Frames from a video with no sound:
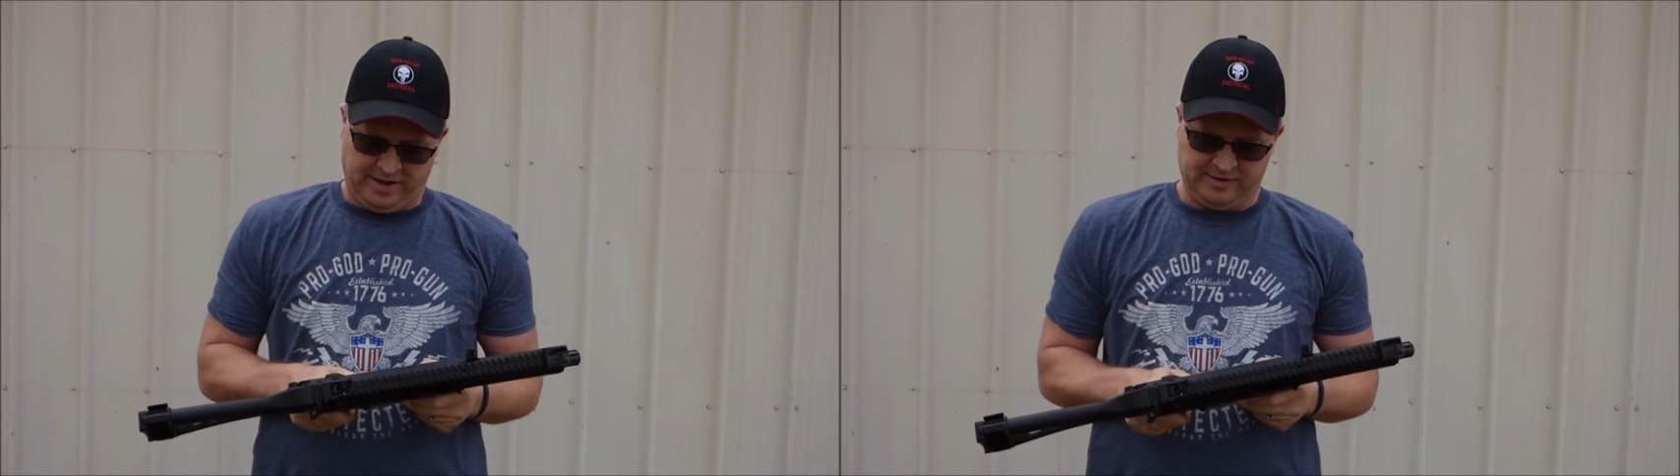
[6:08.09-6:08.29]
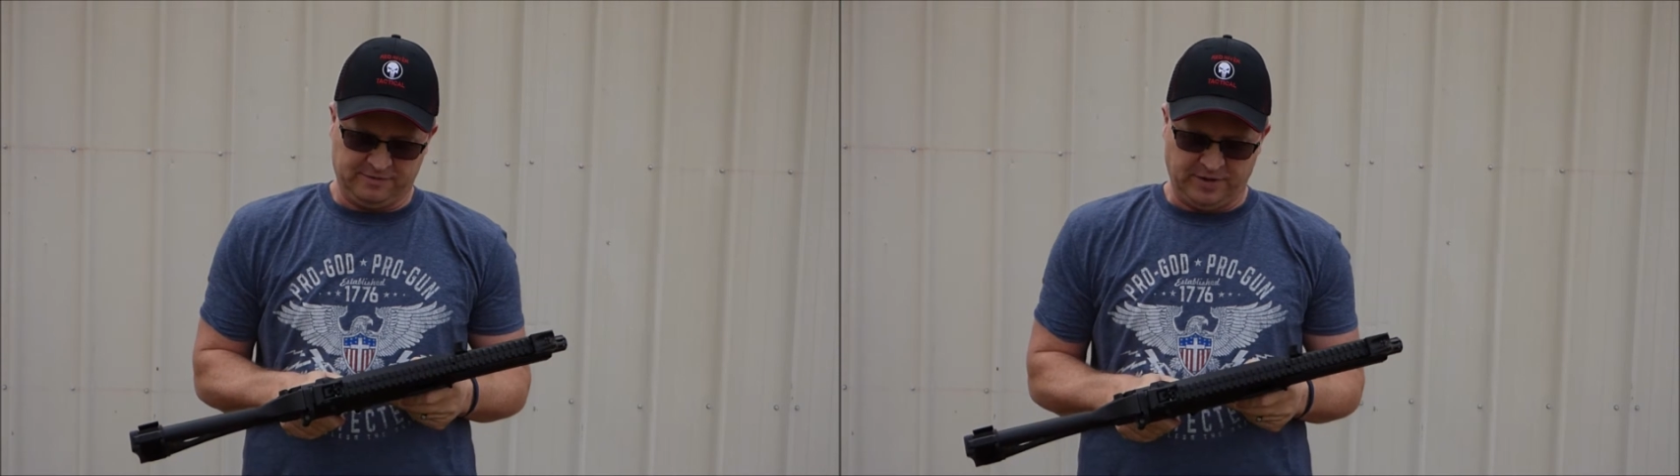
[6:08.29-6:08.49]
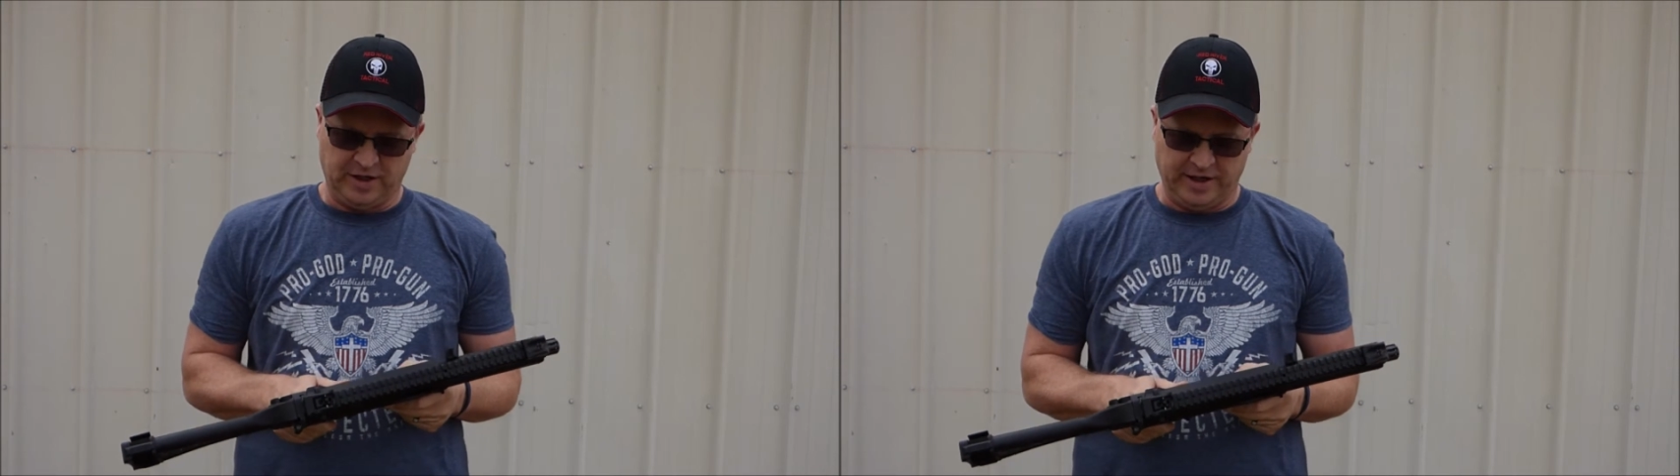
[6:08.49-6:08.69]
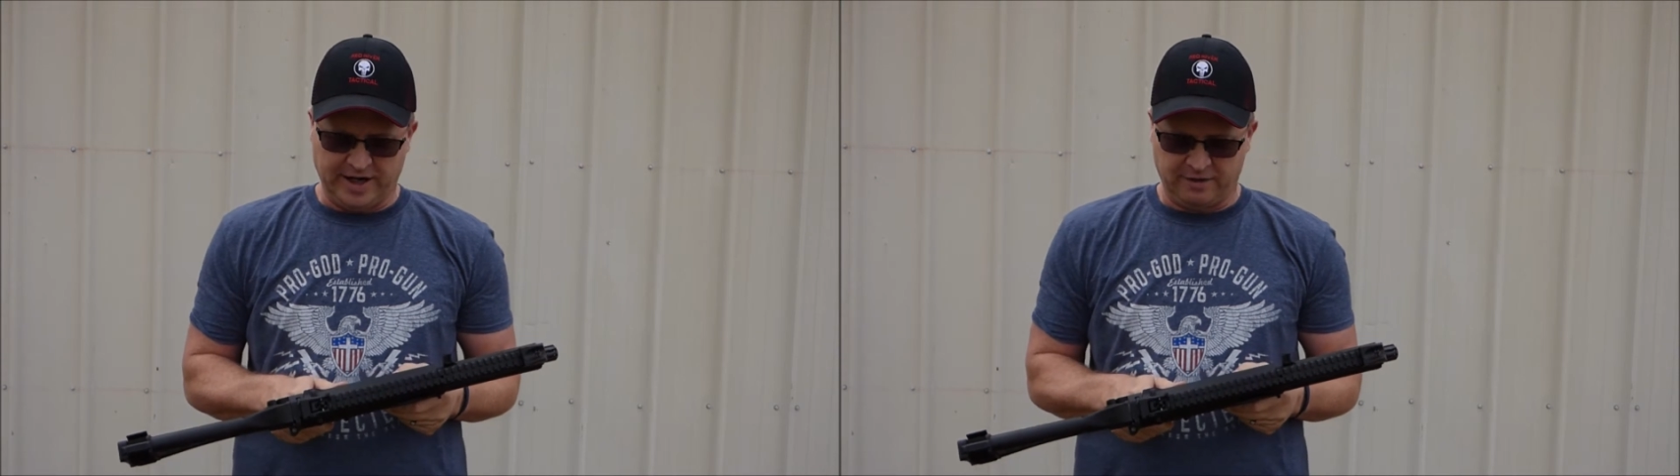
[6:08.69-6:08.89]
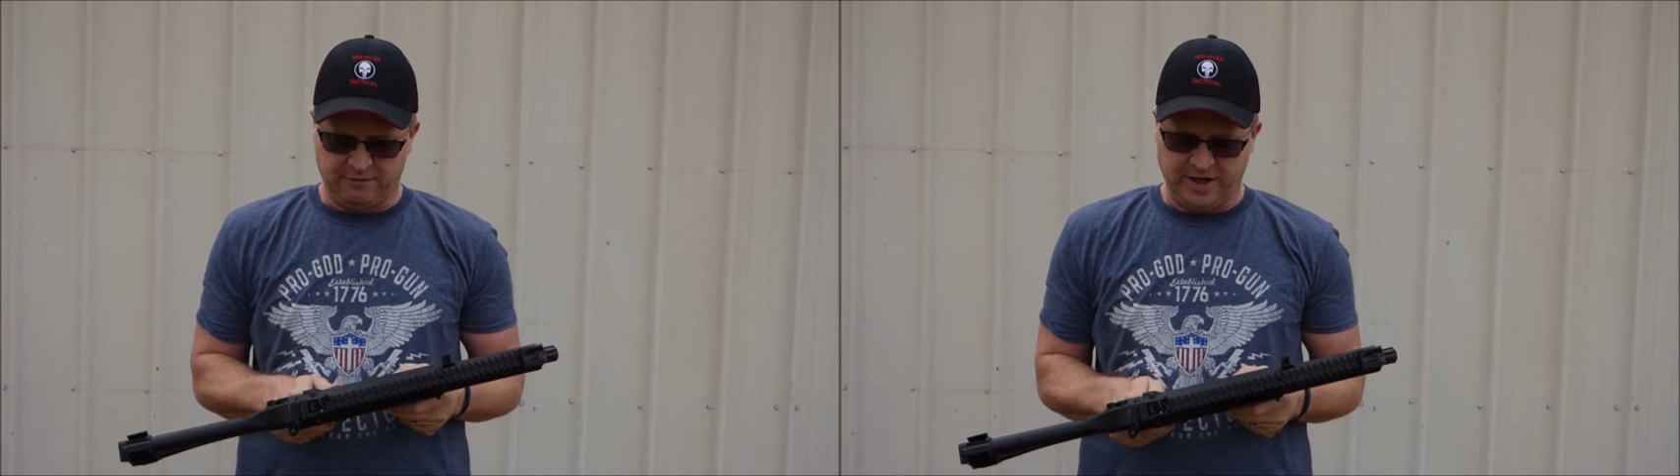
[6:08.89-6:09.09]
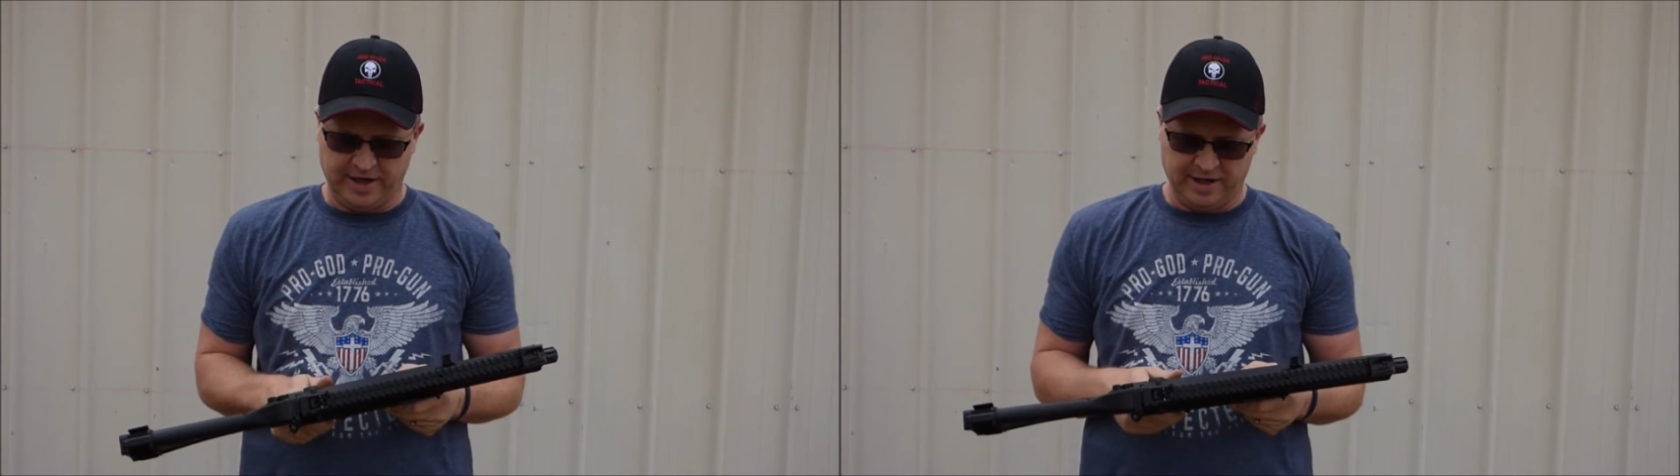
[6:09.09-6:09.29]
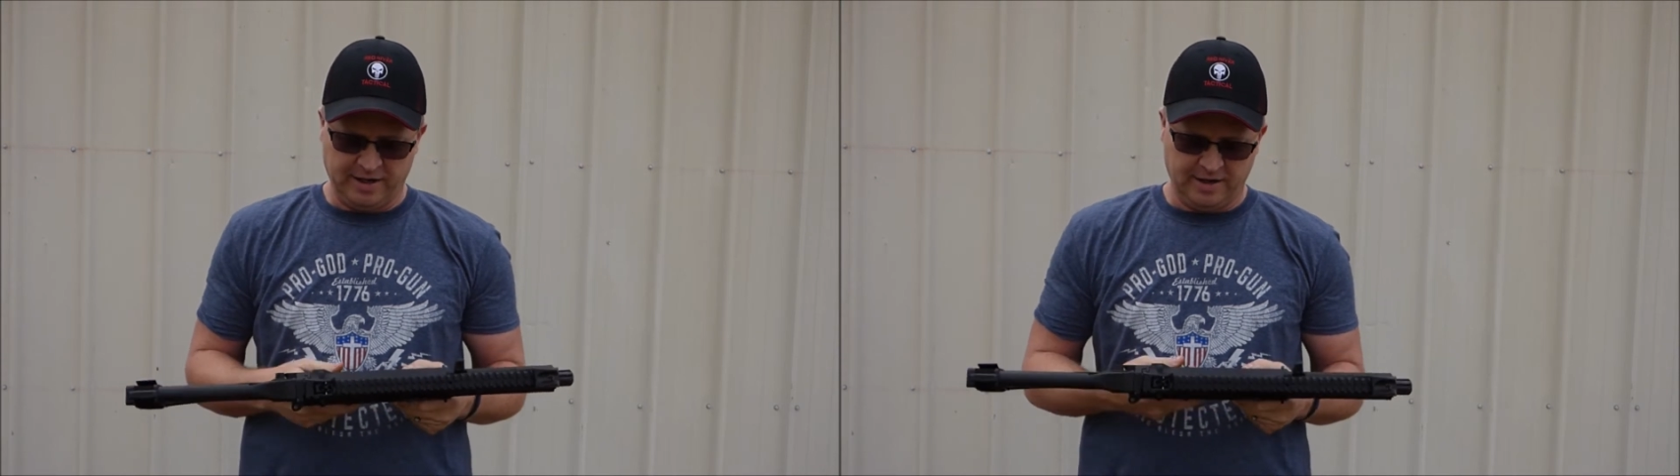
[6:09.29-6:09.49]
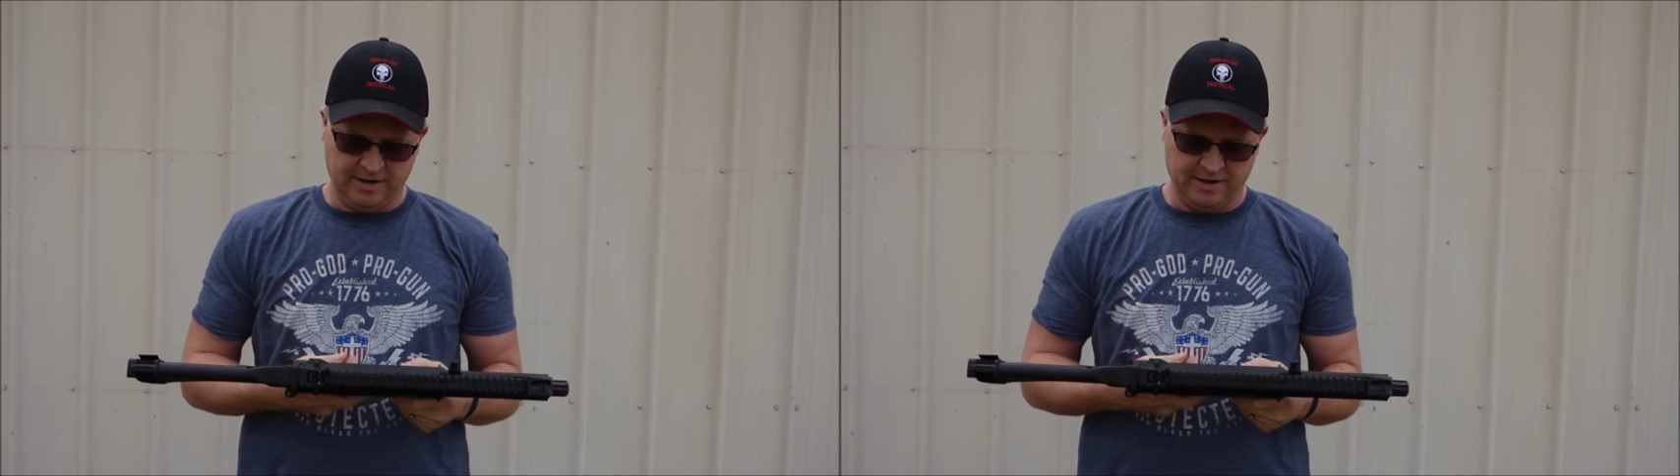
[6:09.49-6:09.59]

is very aggravating.